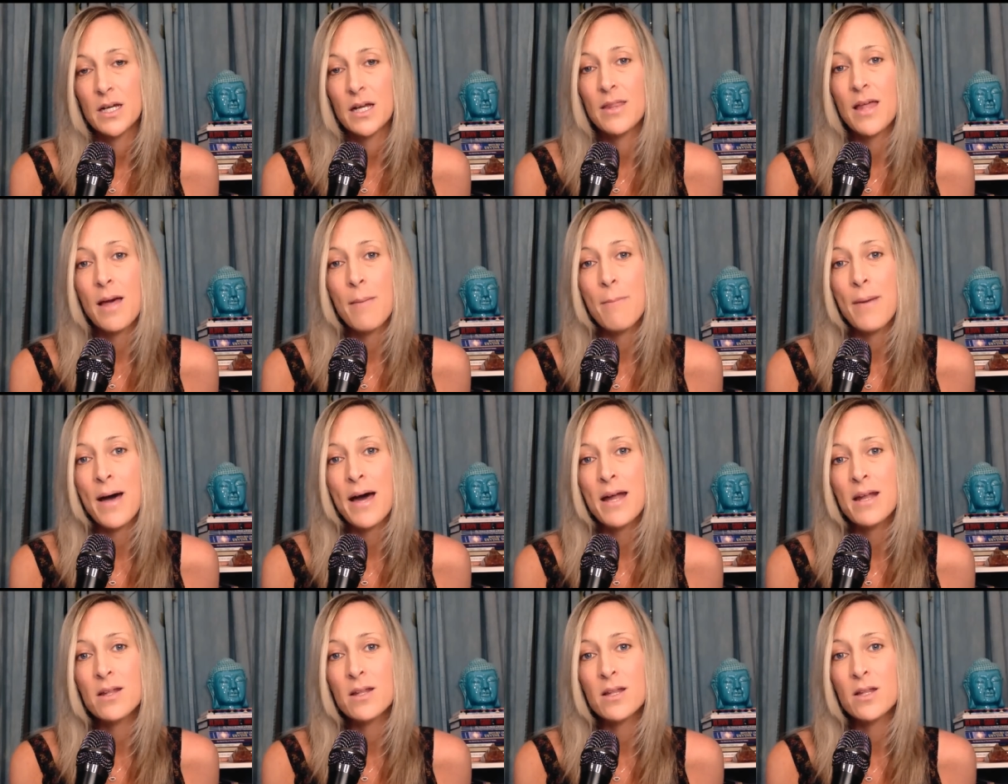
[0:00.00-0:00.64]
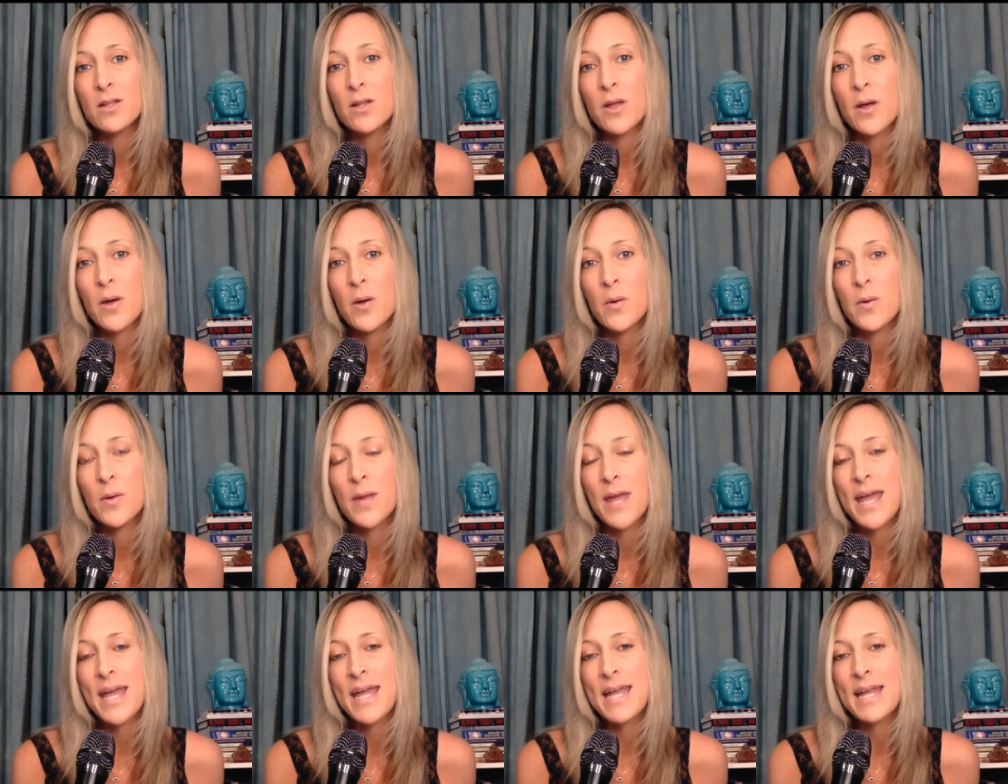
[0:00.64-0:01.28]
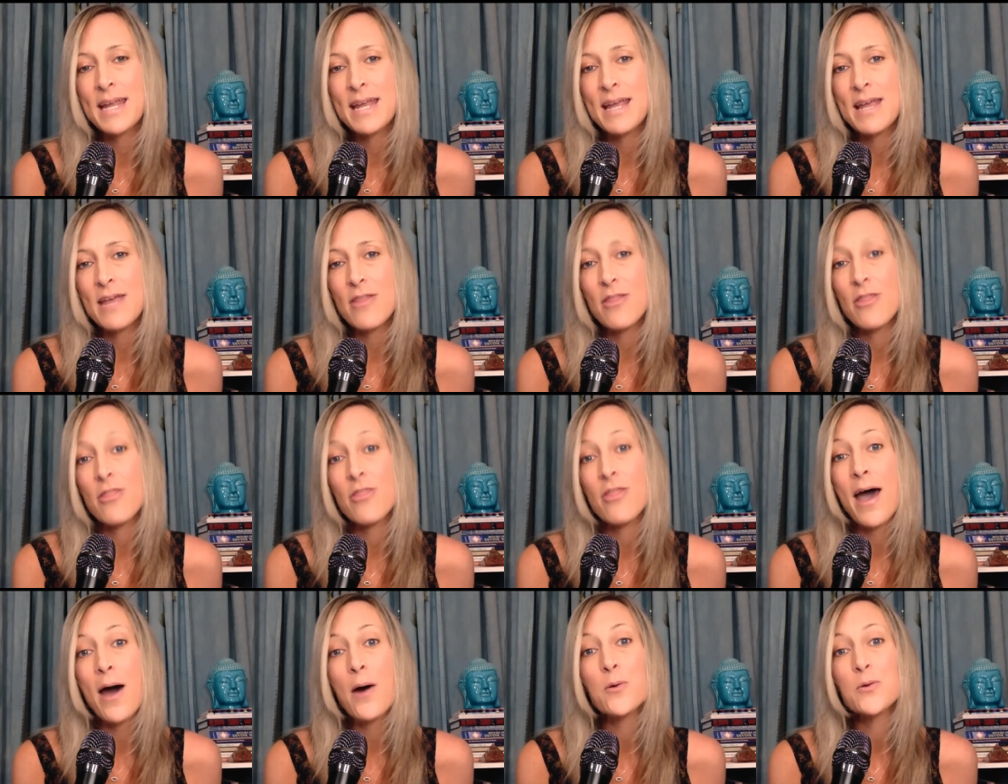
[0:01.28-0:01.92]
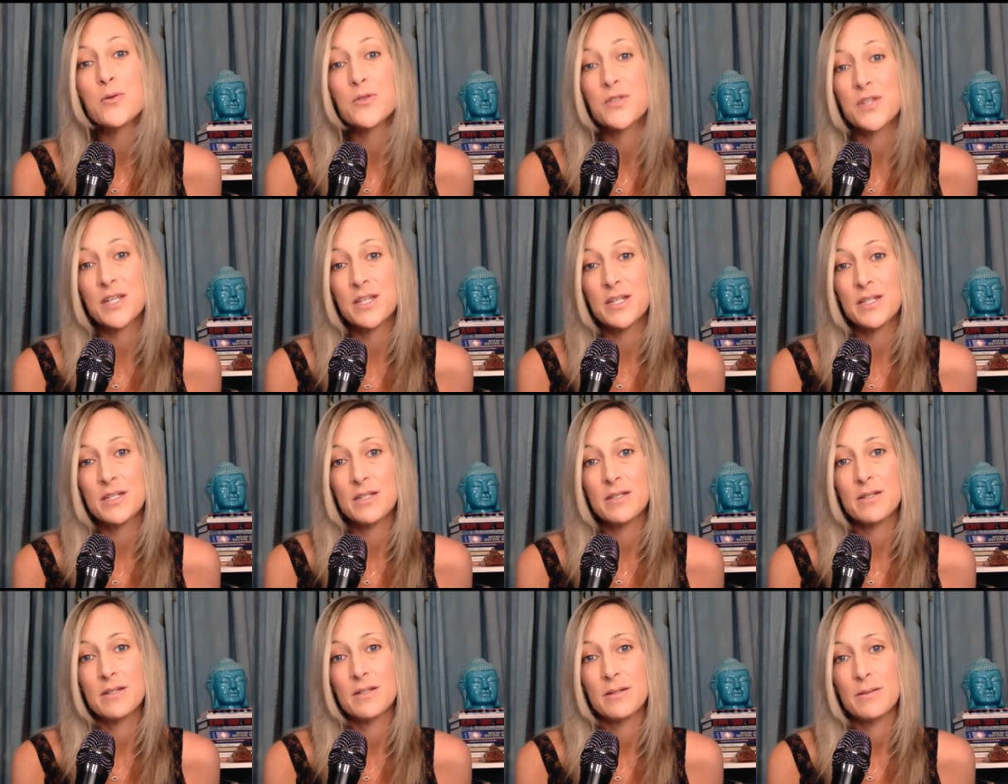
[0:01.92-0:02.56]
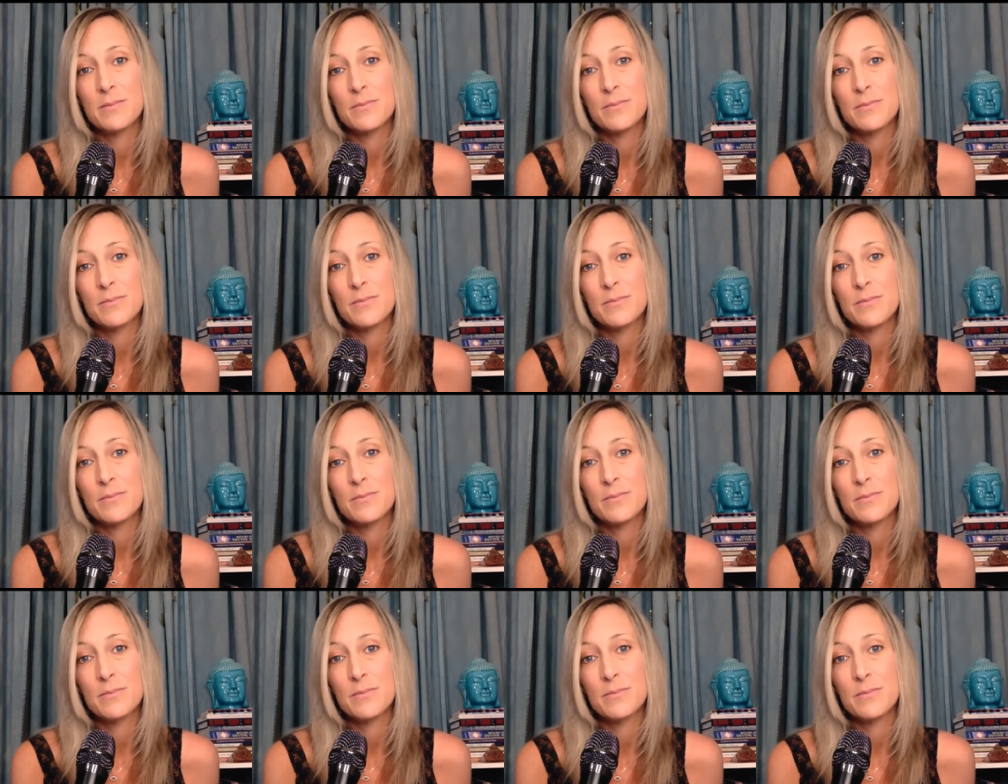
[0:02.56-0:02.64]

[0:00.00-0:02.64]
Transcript: In that battle alone, 80,000